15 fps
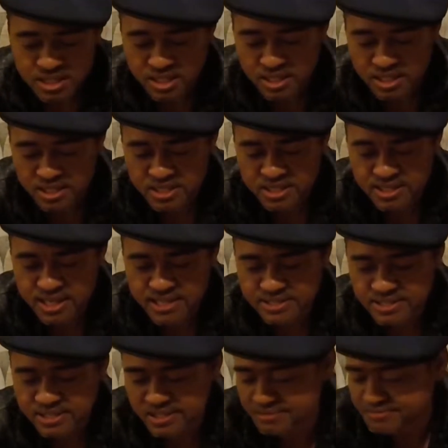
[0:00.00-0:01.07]
Other than
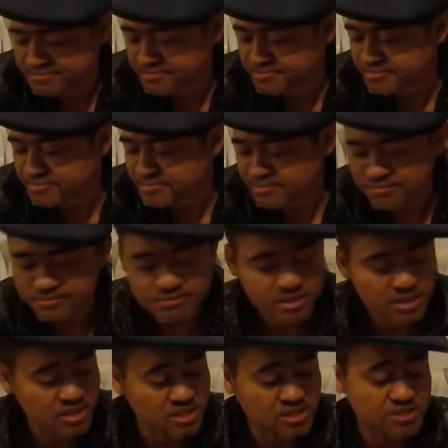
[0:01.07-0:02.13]
that,
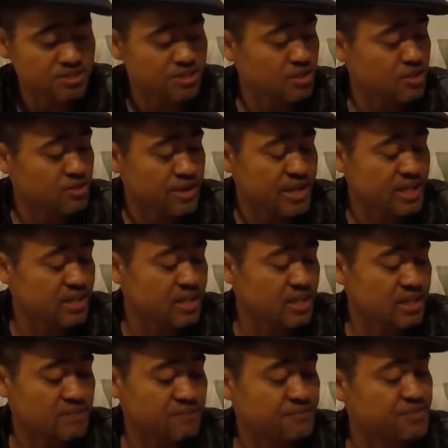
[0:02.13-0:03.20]
this is a great
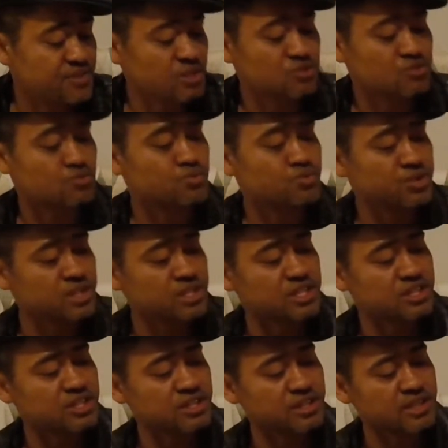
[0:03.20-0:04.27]
gun. It feels really
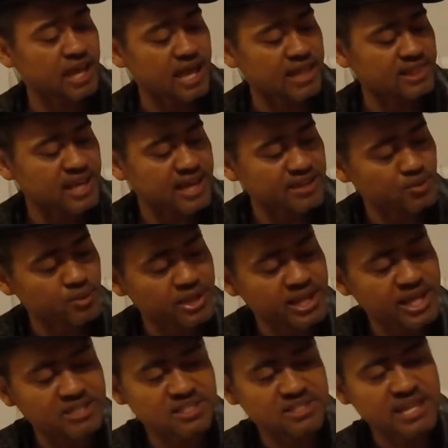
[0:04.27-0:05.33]
good. I like the way it
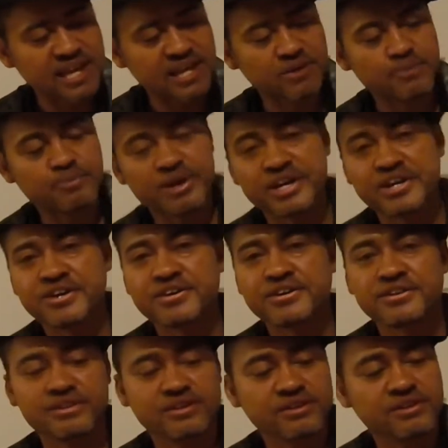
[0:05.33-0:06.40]
got this hand grip right here
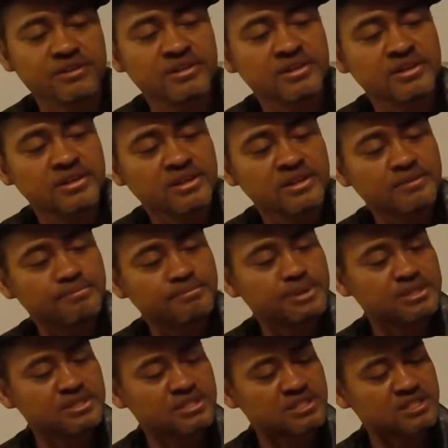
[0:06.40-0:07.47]

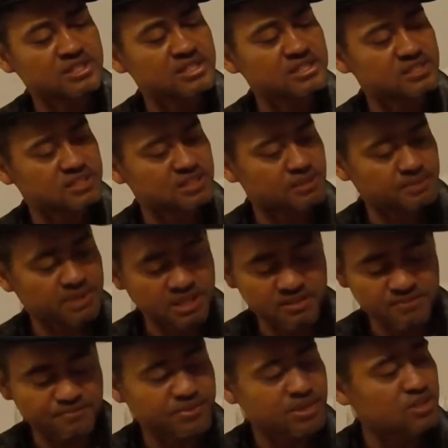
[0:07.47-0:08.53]
built into this. I mean,
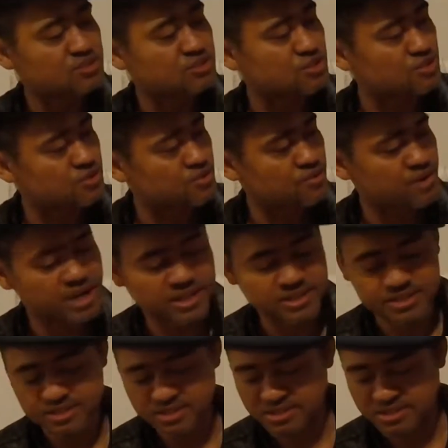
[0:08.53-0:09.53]
it feels great.